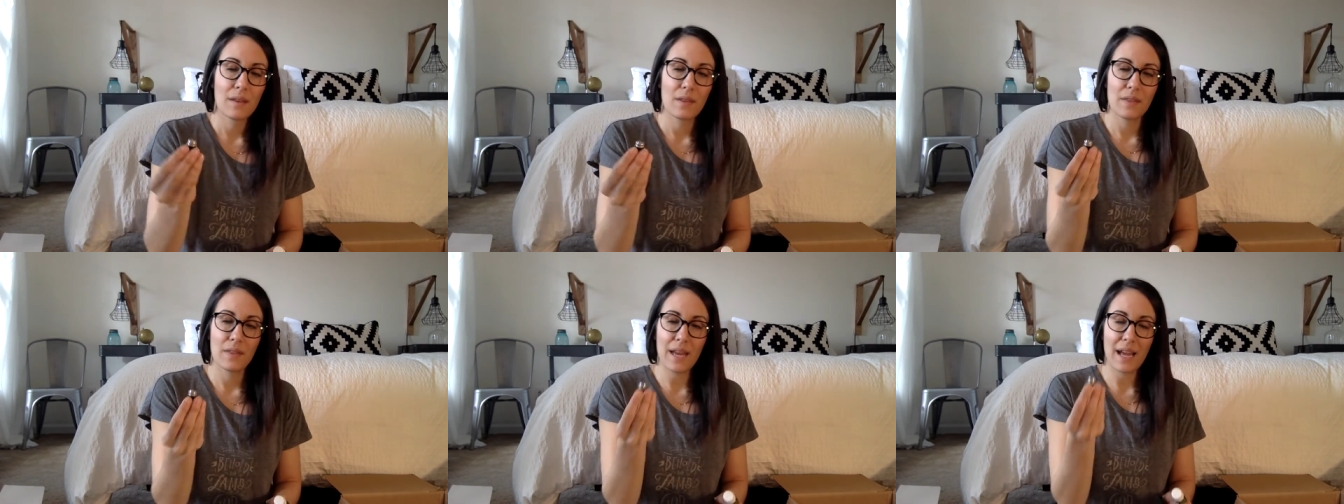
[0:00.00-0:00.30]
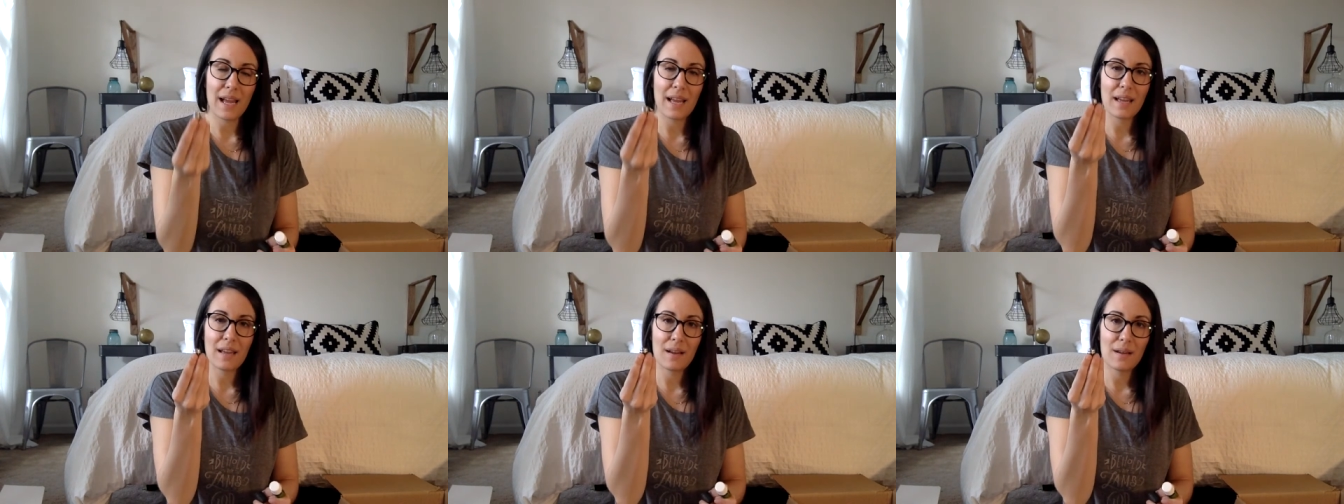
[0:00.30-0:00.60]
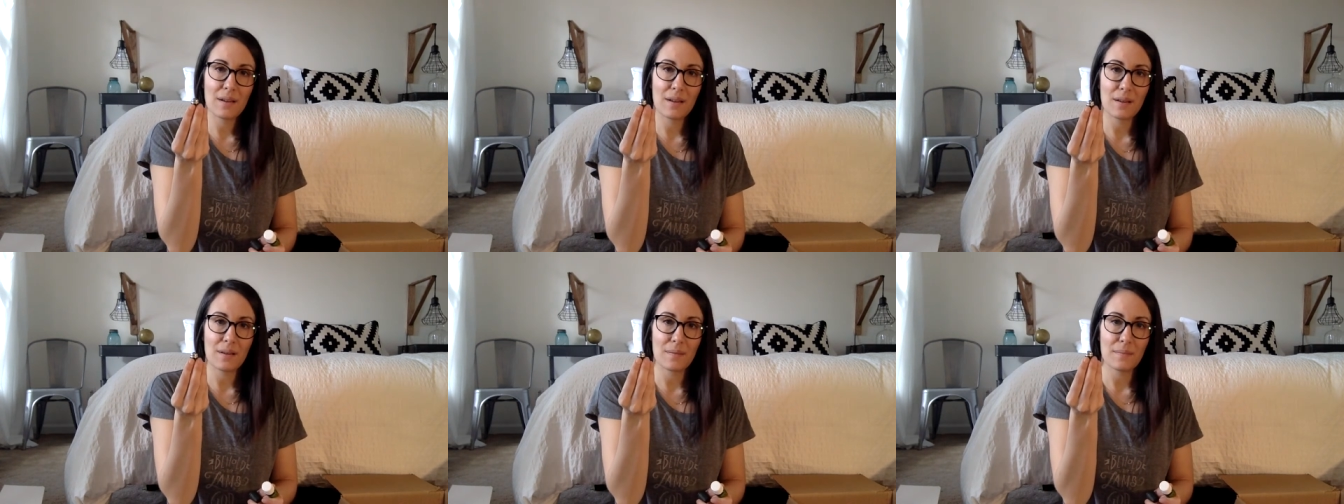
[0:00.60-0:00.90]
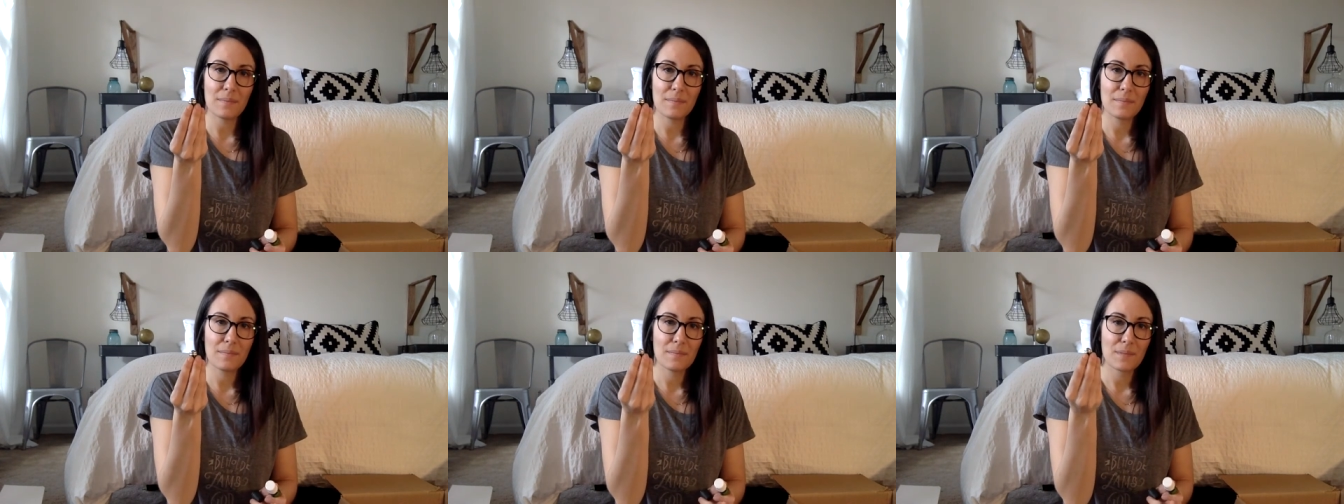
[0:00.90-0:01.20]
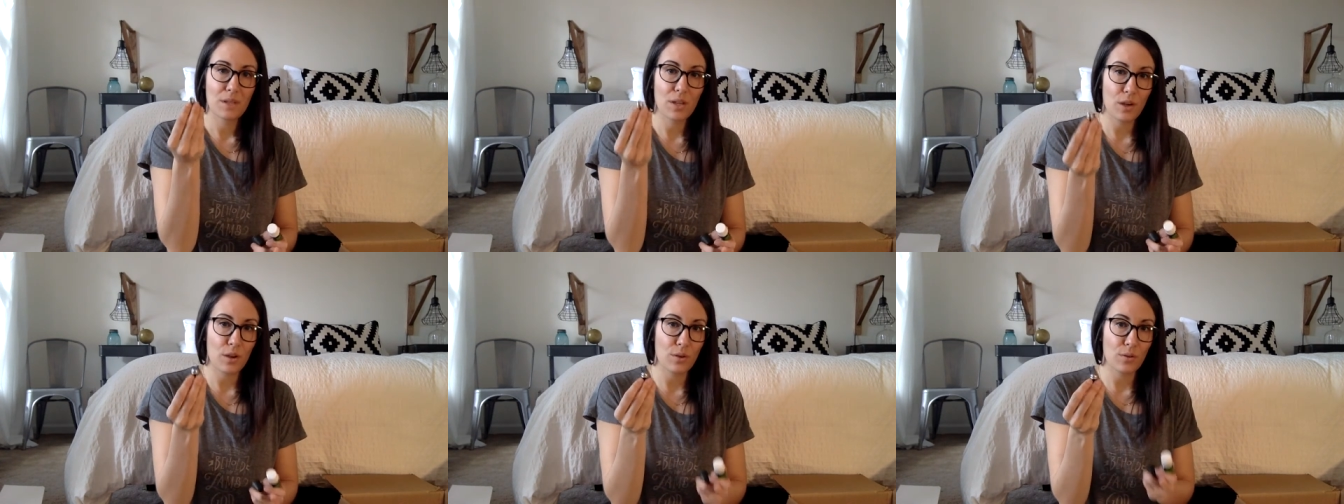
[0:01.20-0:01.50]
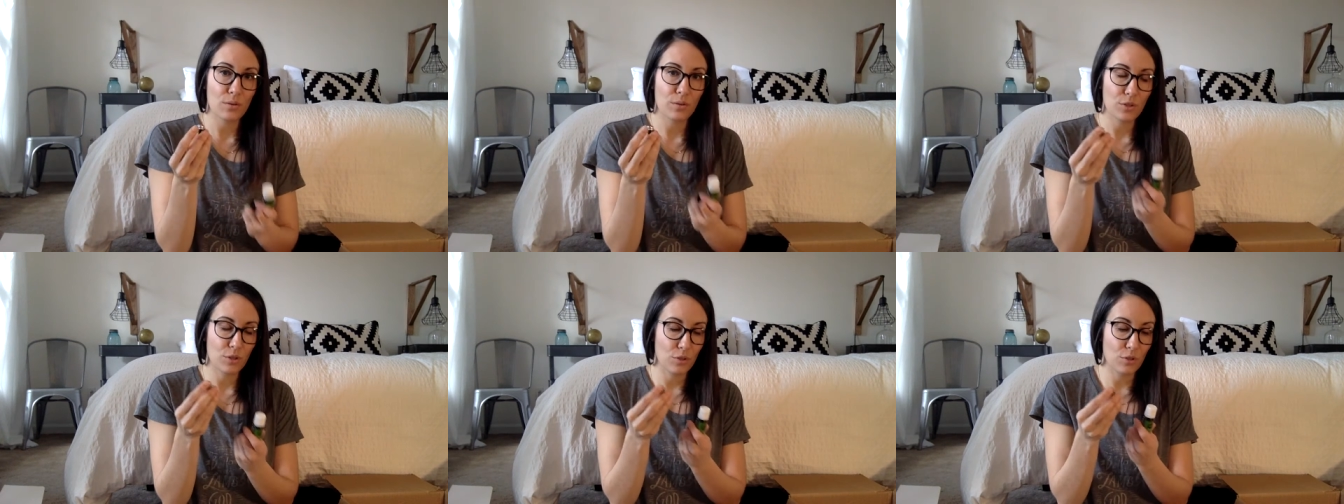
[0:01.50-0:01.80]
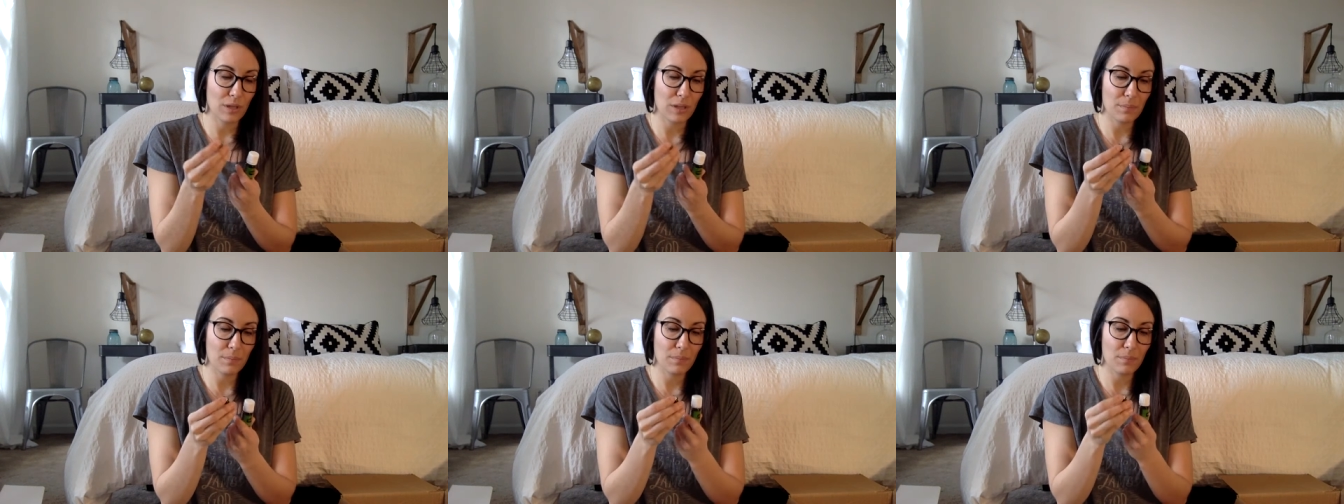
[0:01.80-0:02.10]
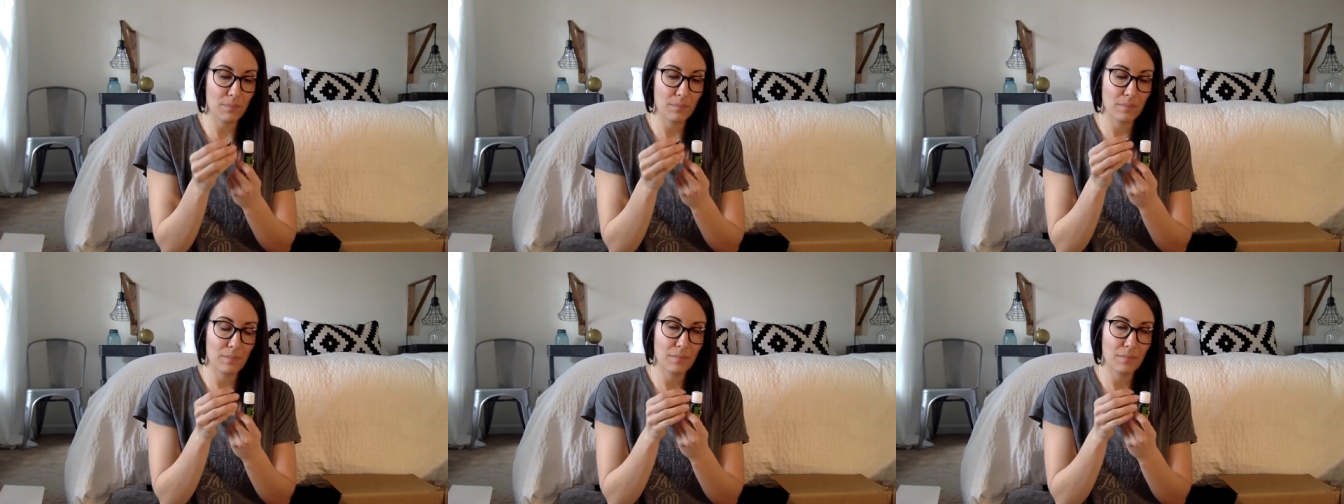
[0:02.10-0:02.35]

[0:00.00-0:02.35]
that um, goes, you can,